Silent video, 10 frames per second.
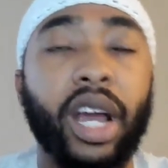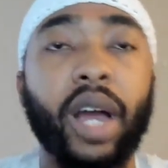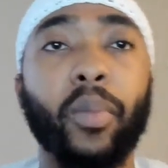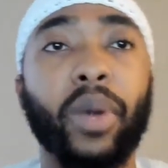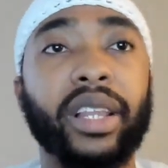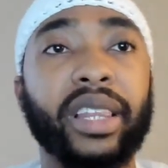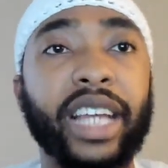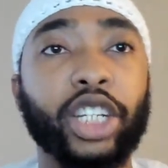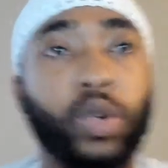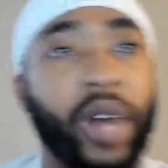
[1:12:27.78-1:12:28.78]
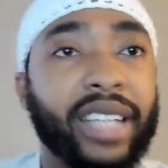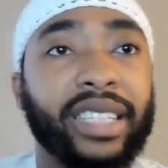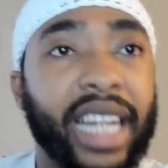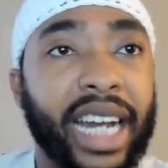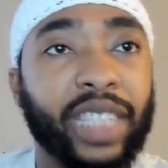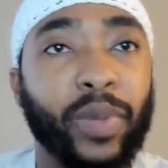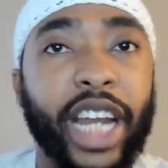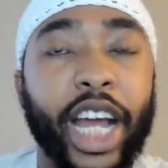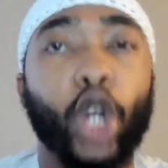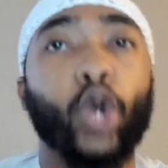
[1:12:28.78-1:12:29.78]
but they translate it as
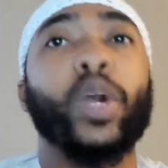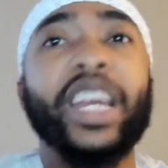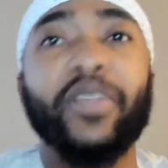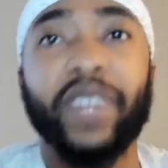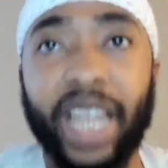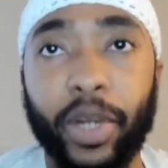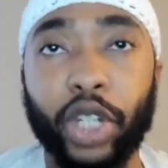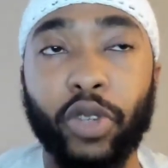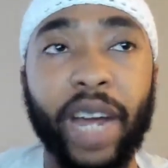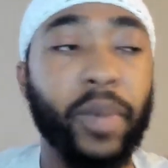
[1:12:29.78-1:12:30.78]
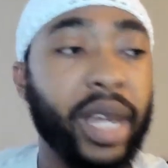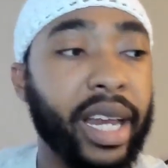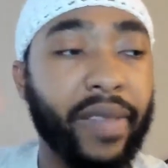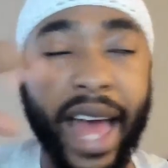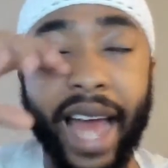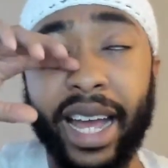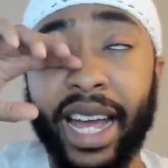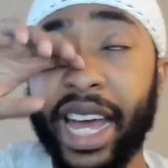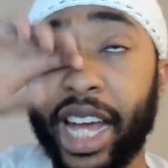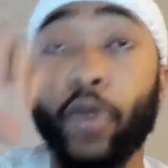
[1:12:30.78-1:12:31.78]
being a graven image, right? Meaning that
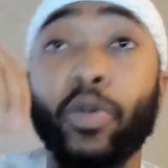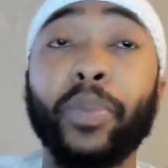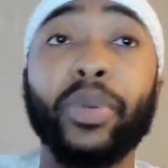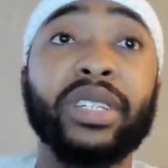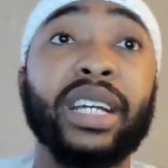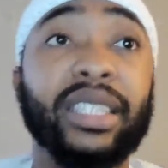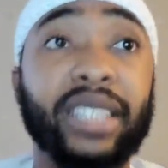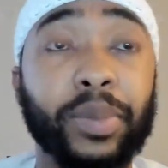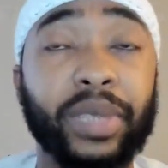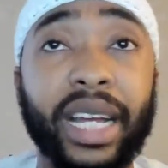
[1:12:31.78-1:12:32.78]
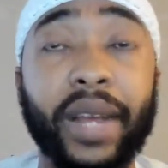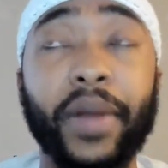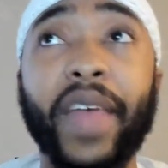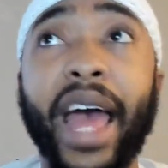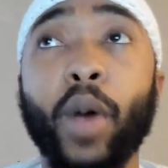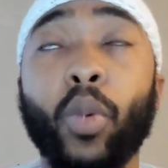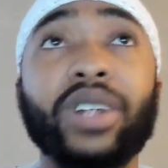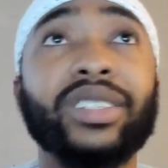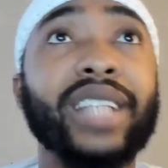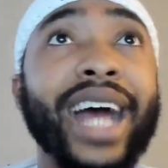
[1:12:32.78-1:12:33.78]
it could represent something that
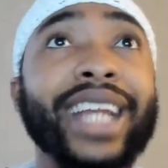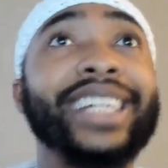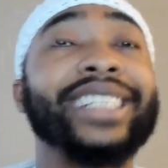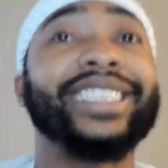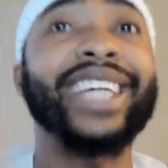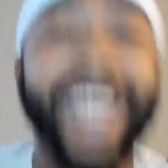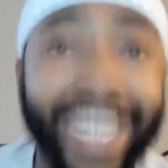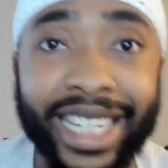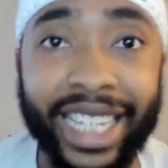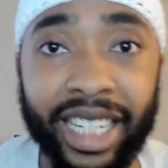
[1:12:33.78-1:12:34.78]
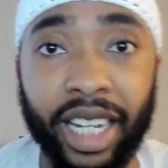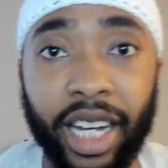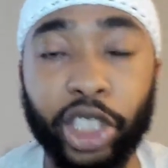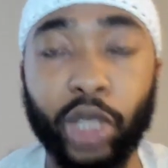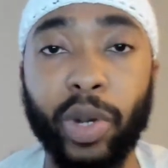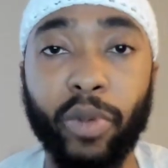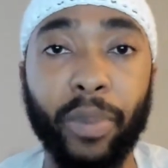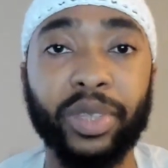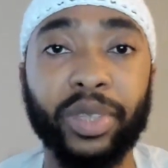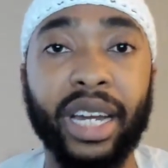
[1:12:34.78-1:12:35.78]
was not intended to be
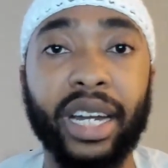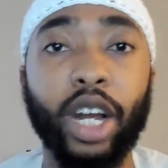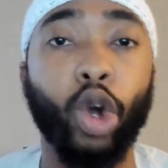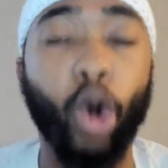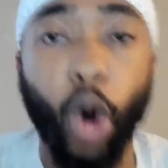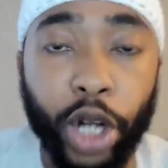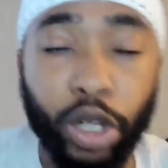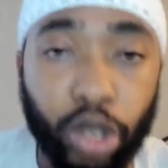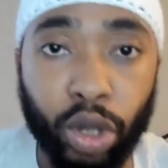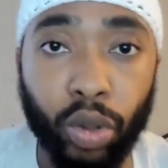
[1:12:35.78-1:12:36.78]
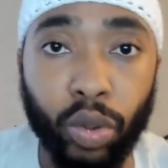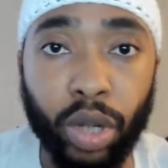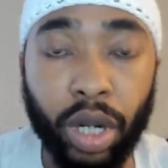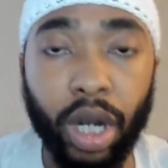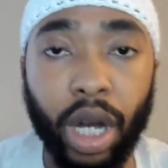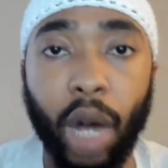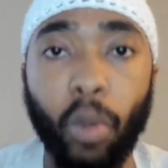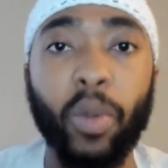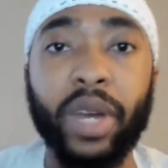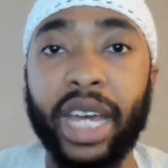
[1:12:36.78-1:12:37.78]
represented according to
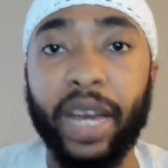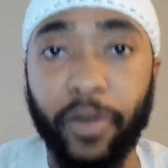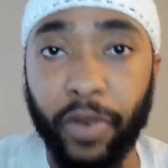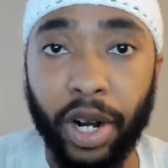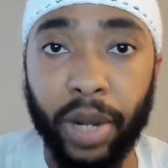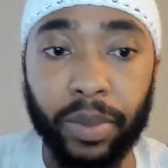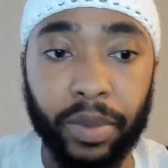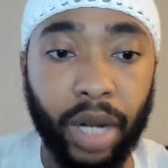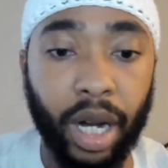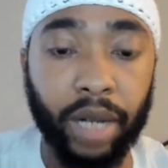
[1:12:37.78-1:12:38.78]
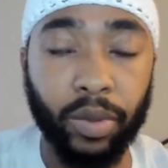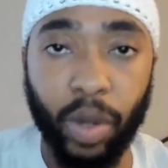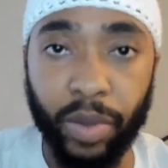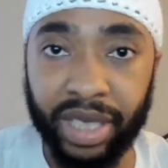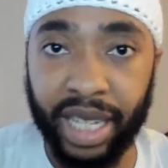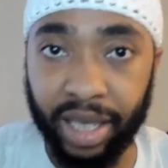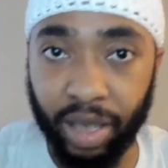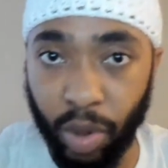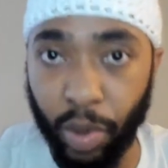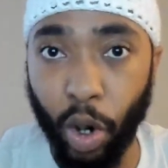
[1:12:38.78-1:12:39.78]
what we get from what
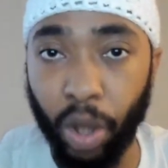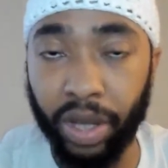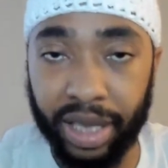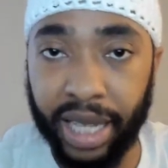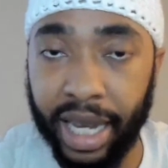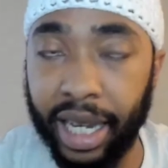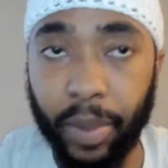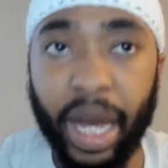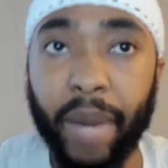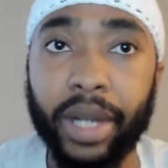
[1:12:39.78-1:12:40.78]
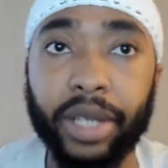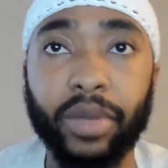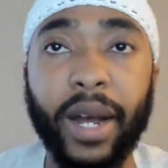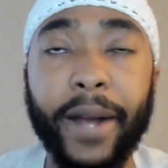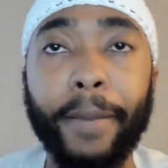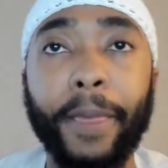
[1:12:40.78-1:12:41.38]
we call the 10 Commandments, right?